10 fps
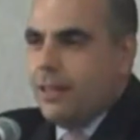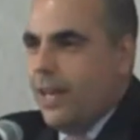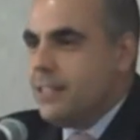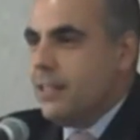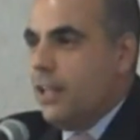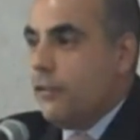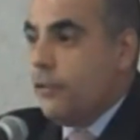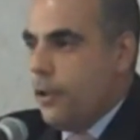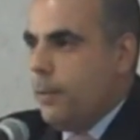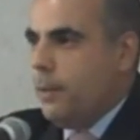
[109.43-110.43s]
That's the level
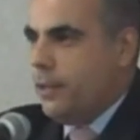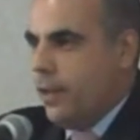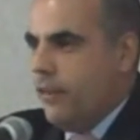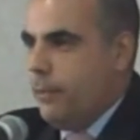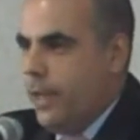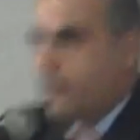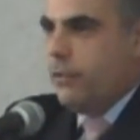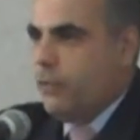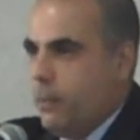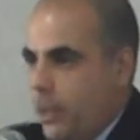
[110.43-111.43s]
of commitment that I've made
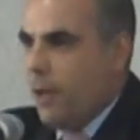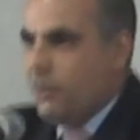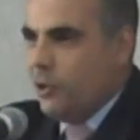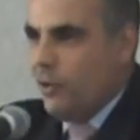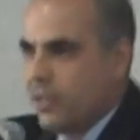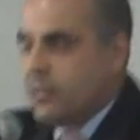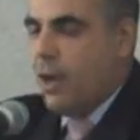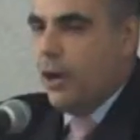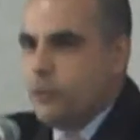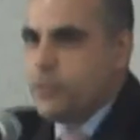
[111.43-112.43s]
to becoming your next
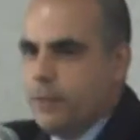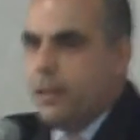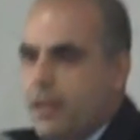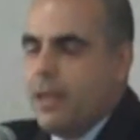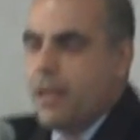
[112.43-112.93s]
congressman.